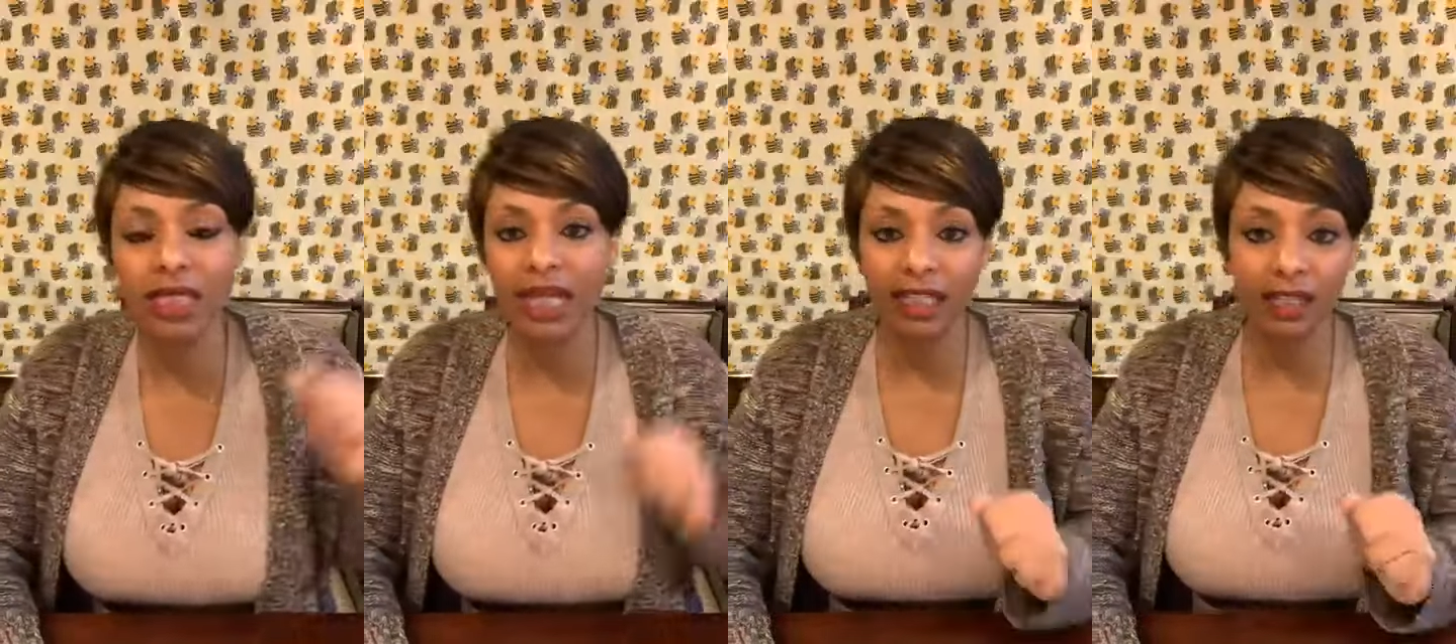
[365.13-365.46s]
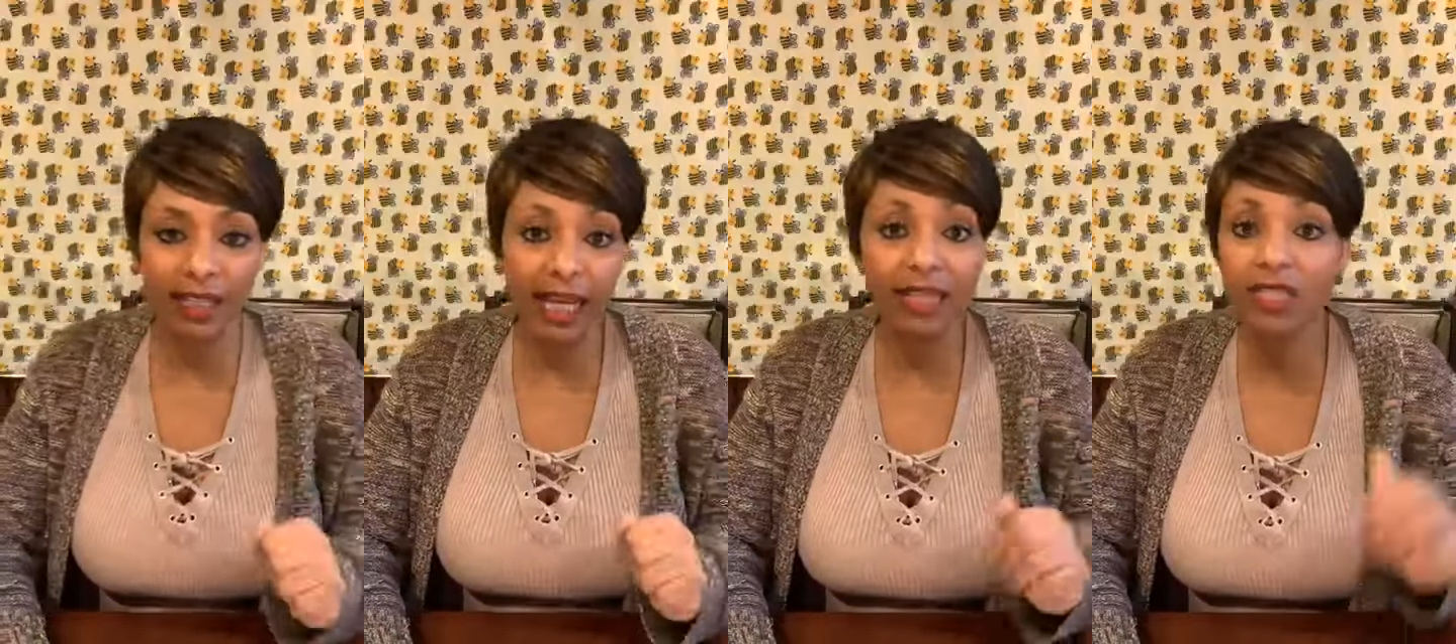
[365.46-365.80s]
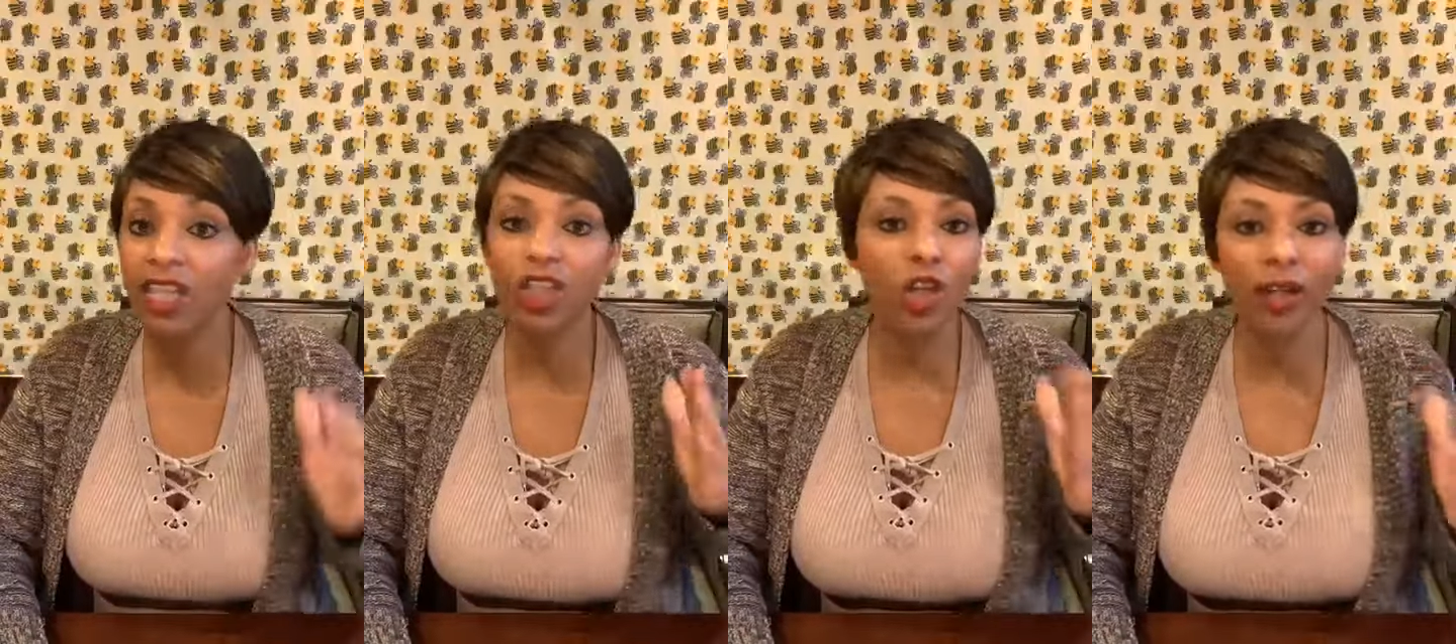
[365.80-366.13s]
that, and the next
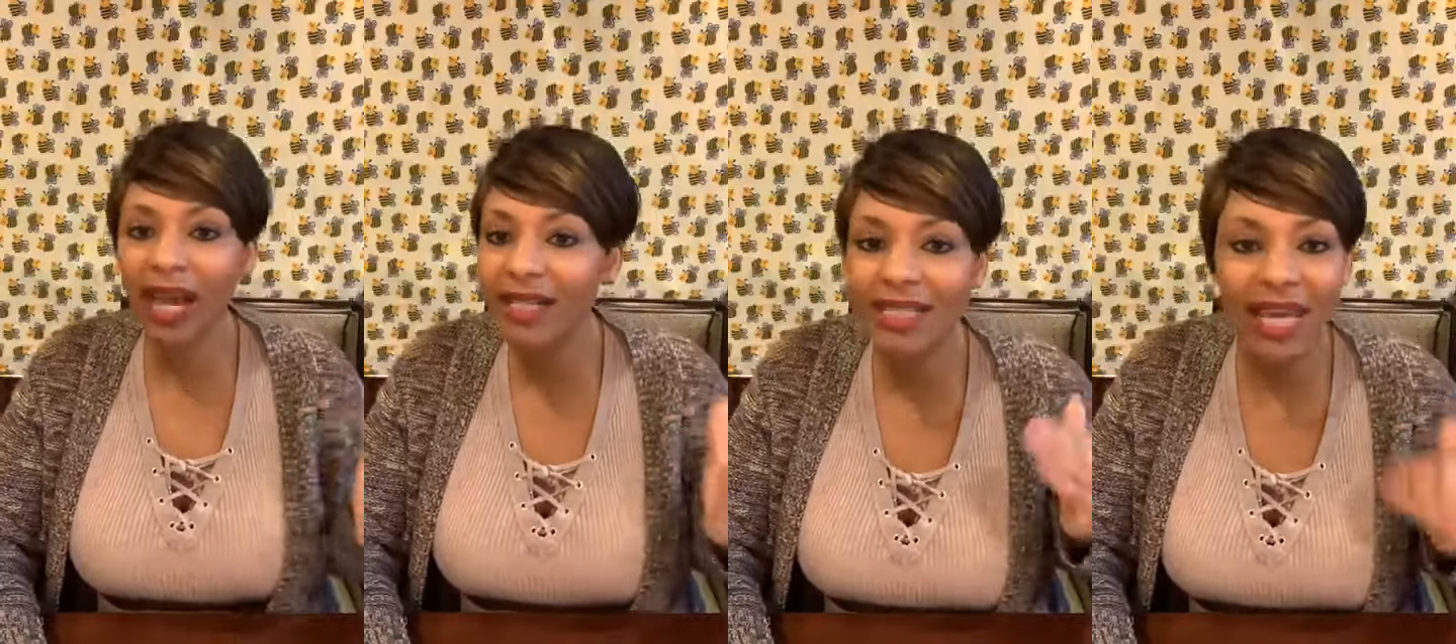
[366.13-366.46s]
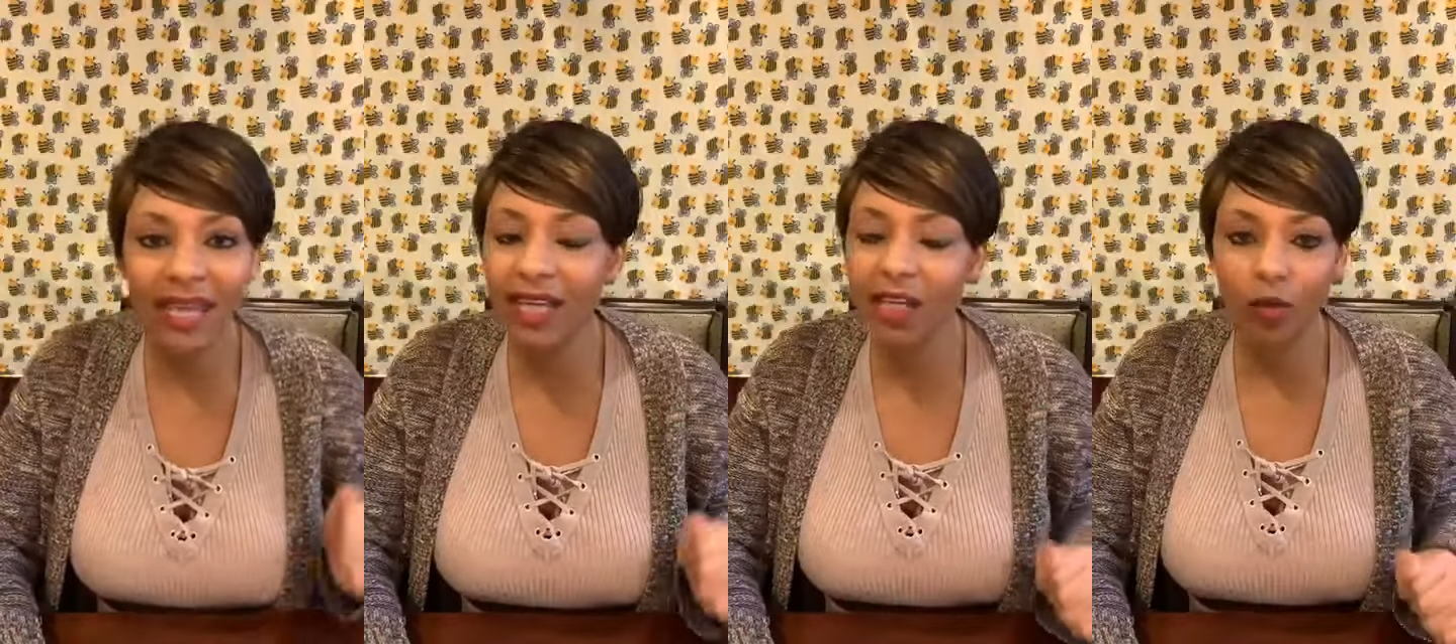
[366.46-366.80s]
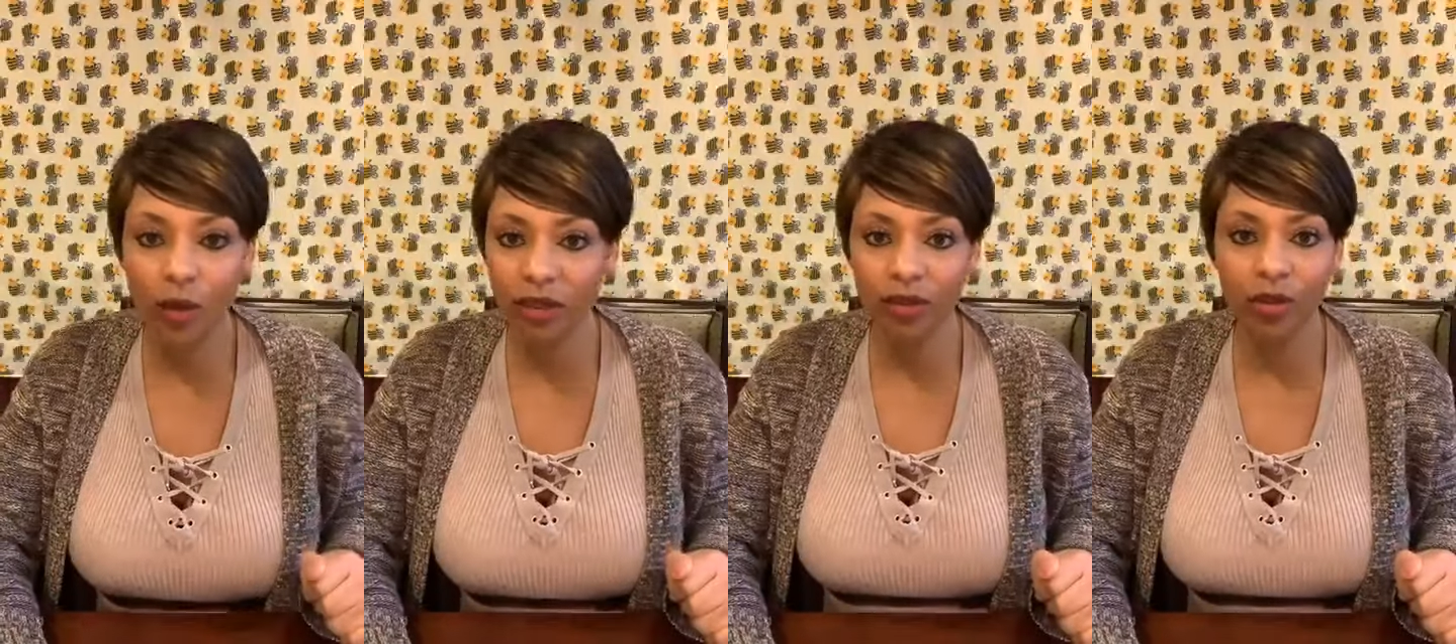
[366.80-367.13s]
thing. You're not taking it
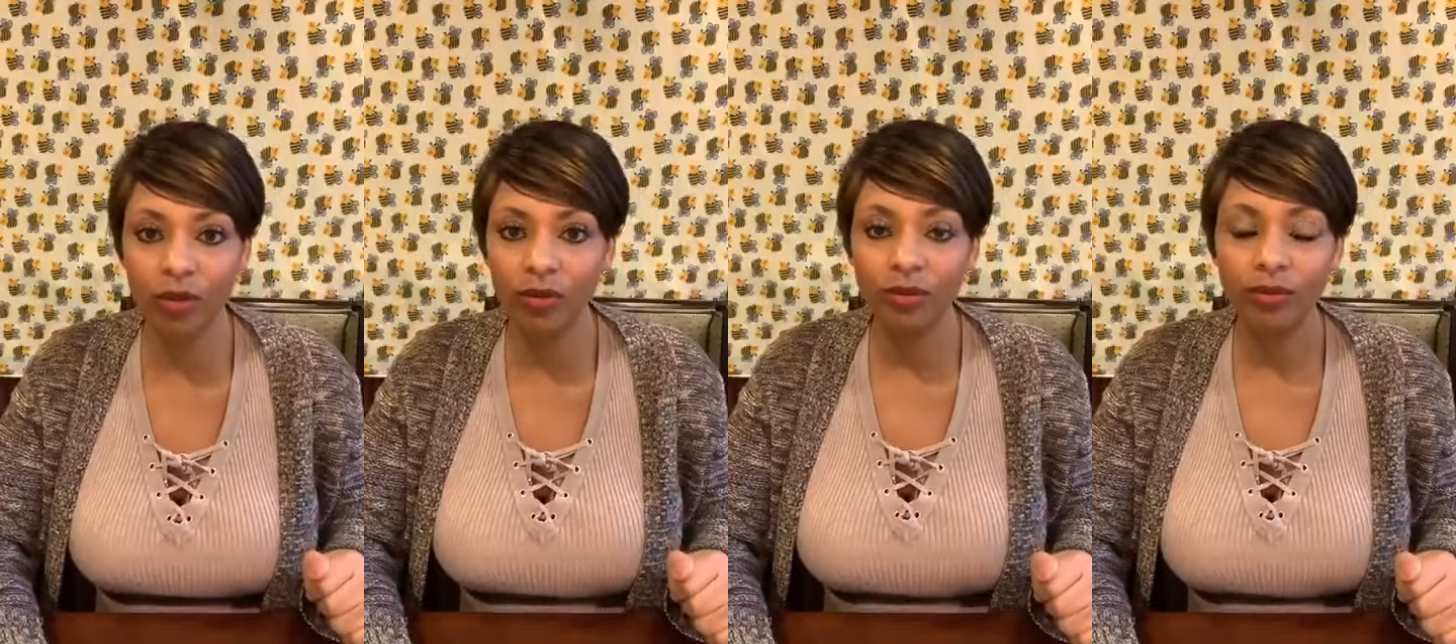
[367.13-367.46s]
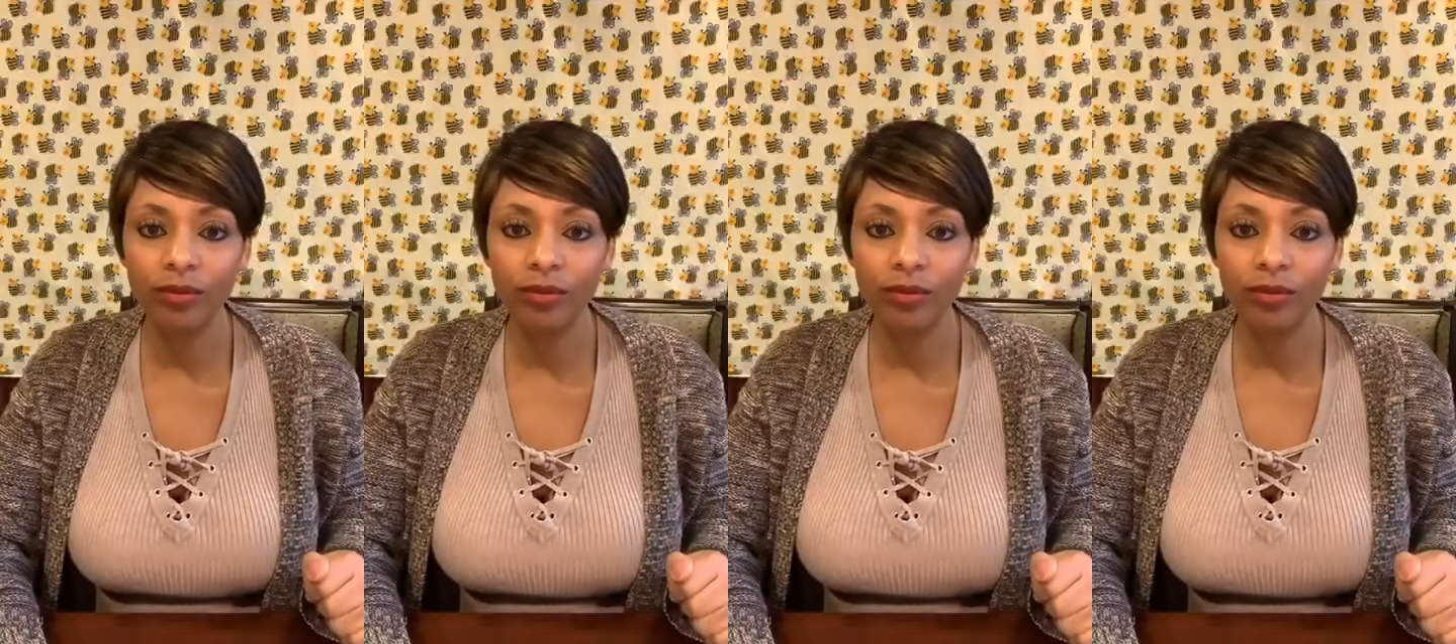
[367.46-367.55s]
with you.